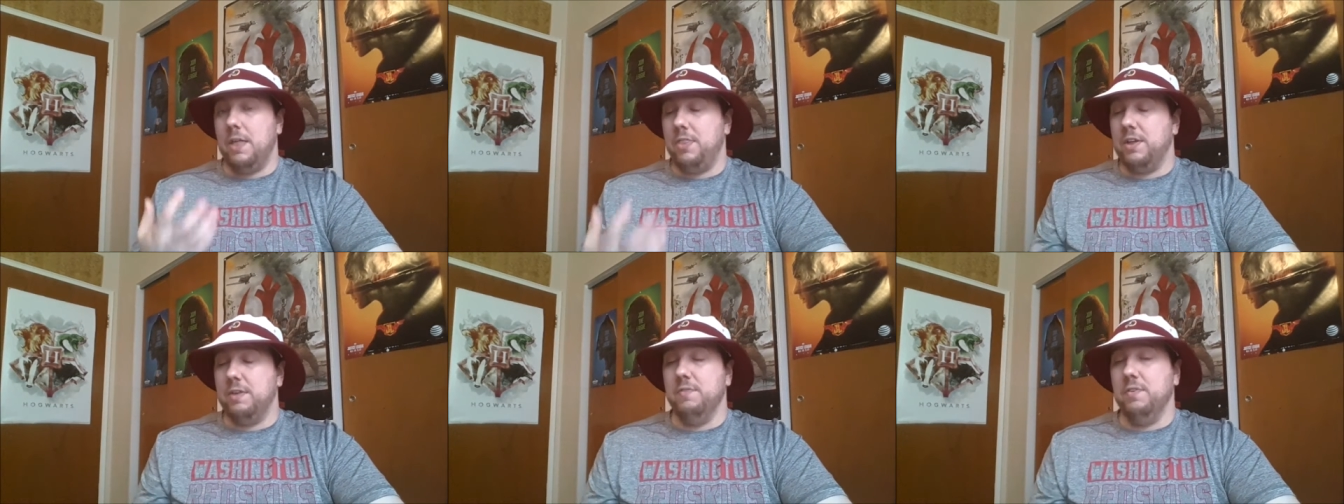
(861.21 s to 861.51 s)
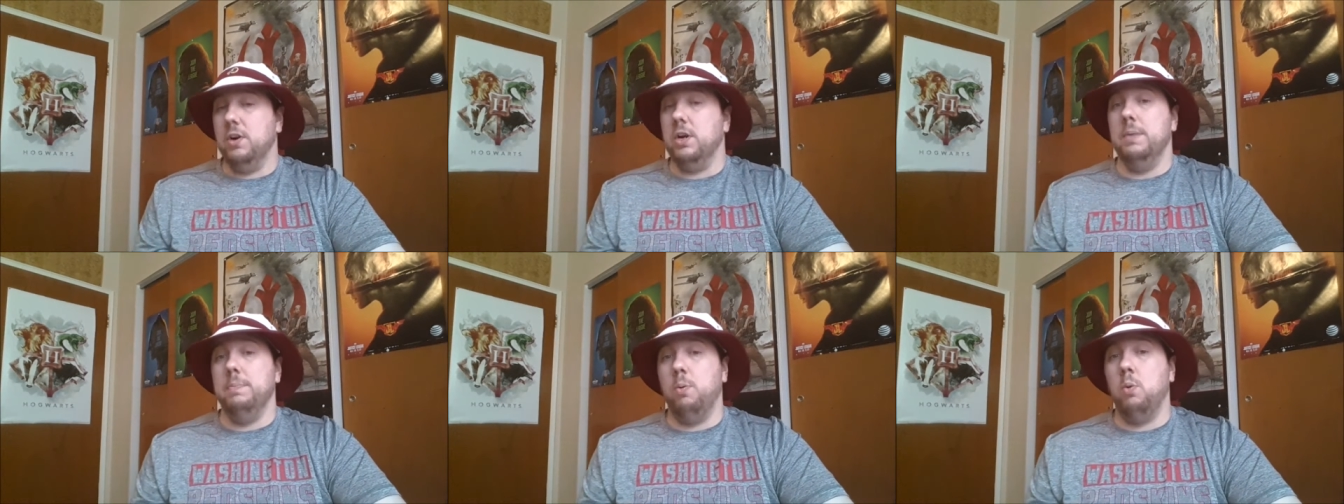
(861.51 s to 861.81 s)
I
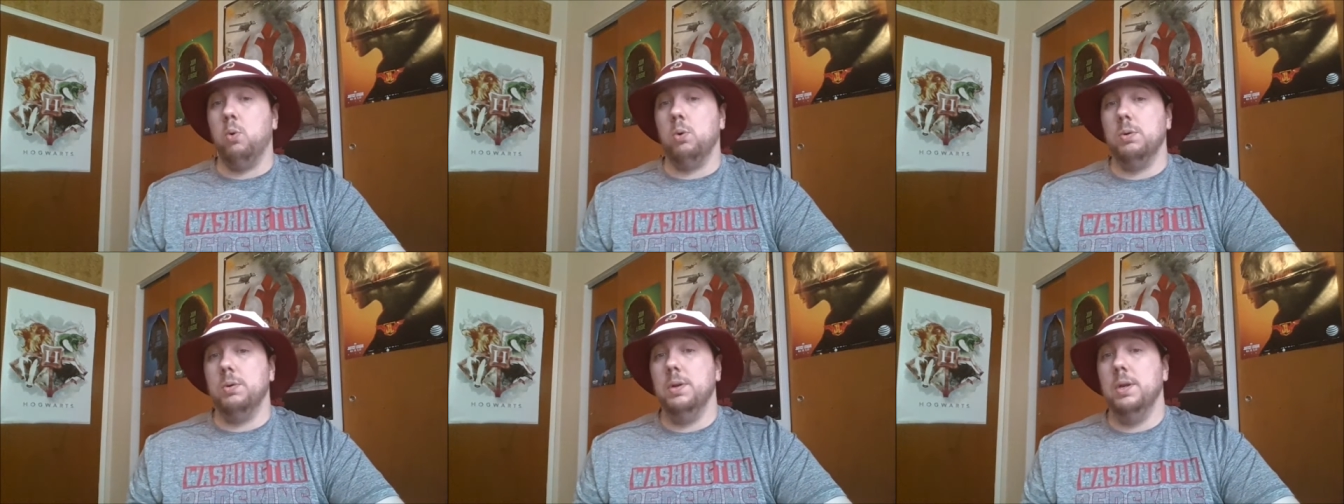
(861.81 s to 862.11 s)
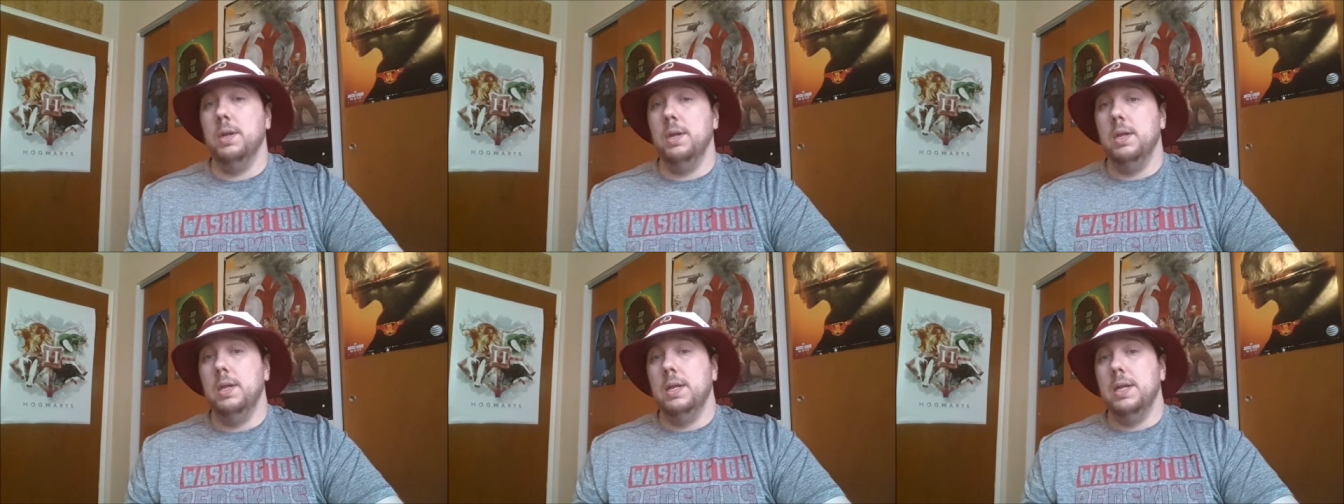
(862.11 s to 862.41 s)
think, very
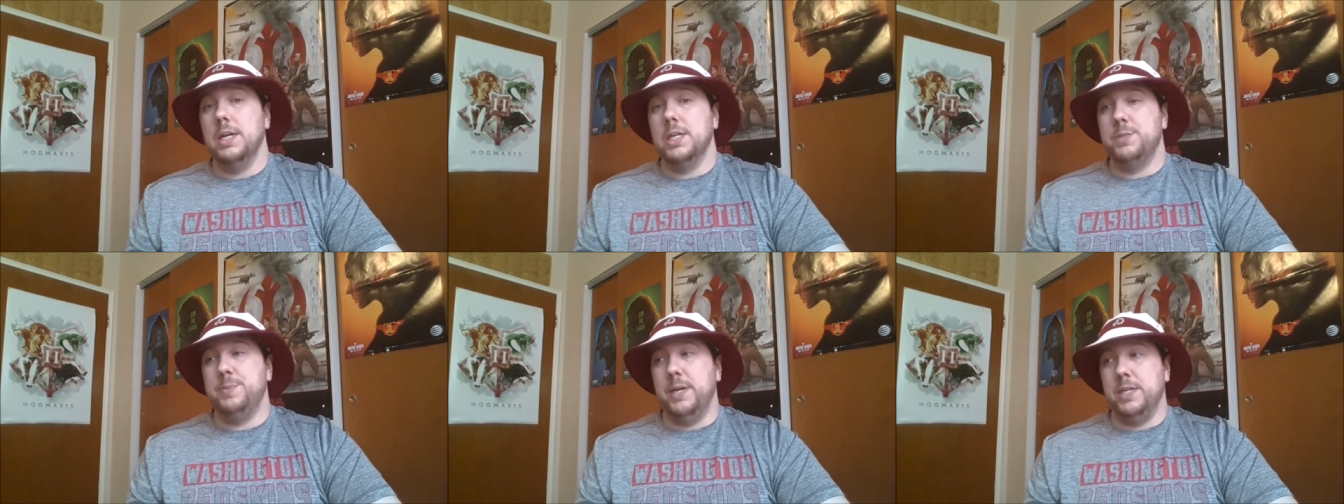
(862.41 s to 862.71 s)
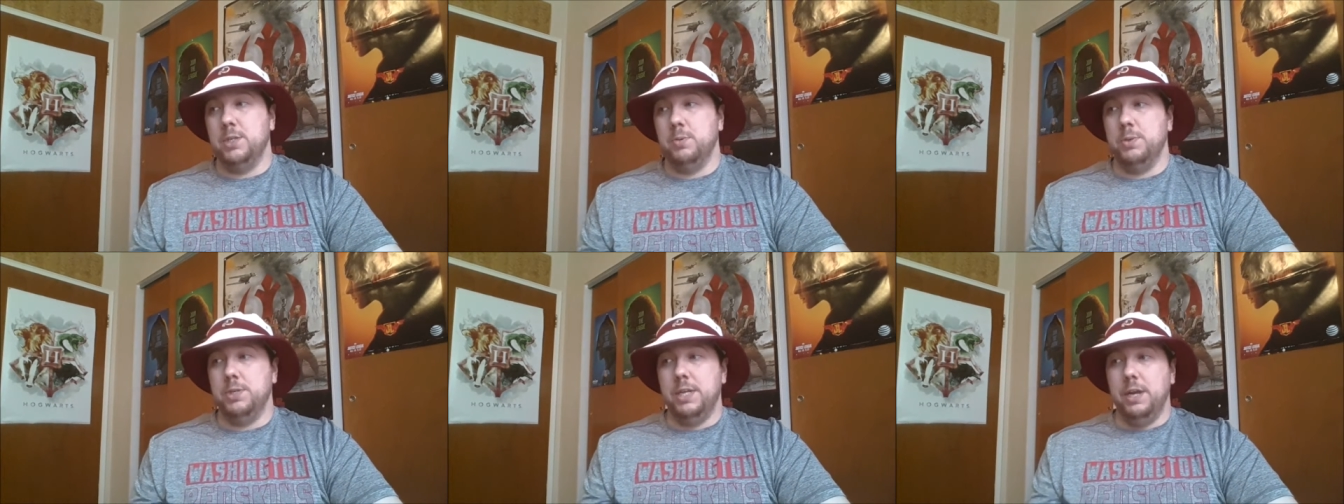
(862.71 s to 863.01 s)
important,
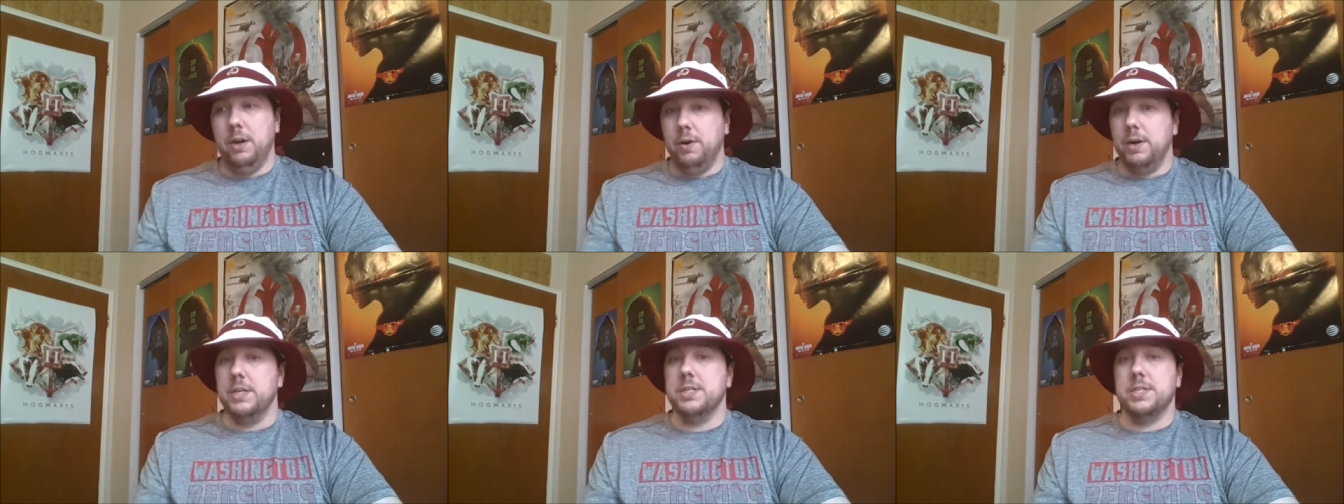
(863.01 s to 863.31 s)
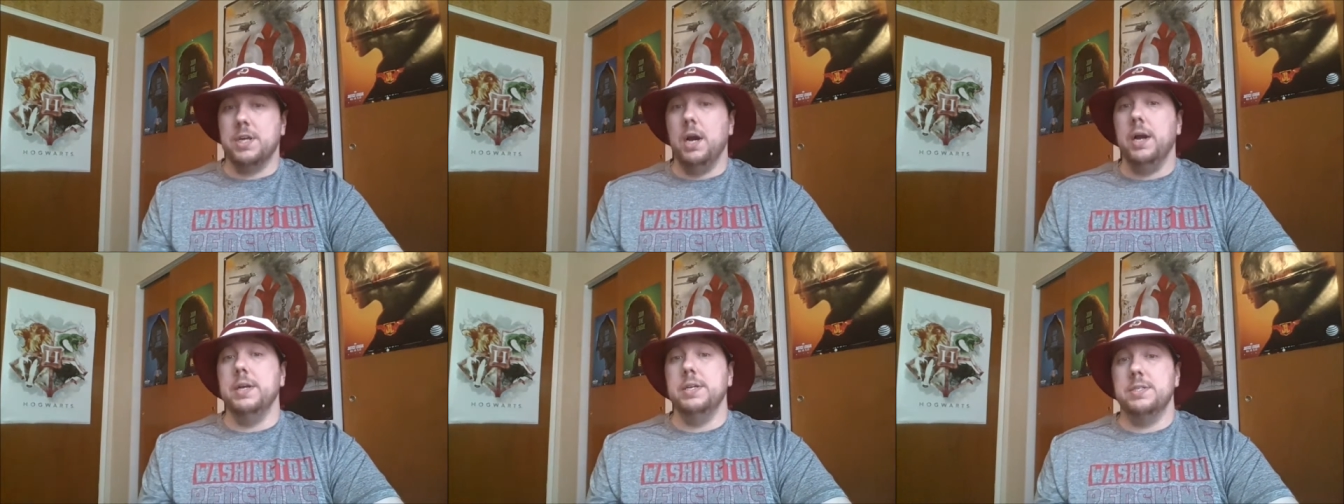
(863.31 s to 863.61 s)
especially with
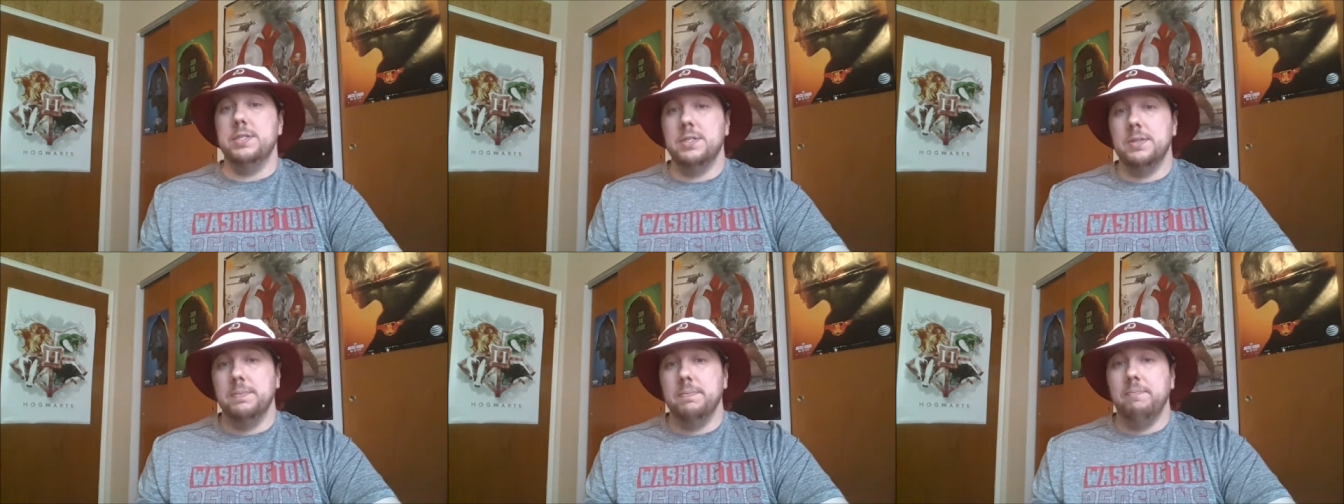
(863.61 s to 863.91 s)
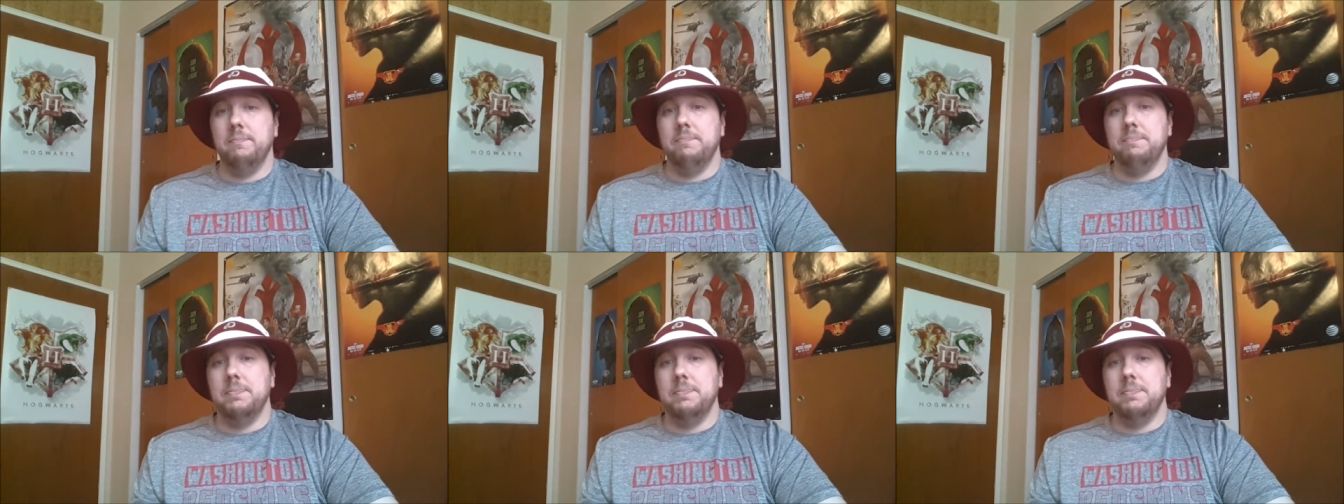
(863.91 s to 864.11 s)
Darius Geis.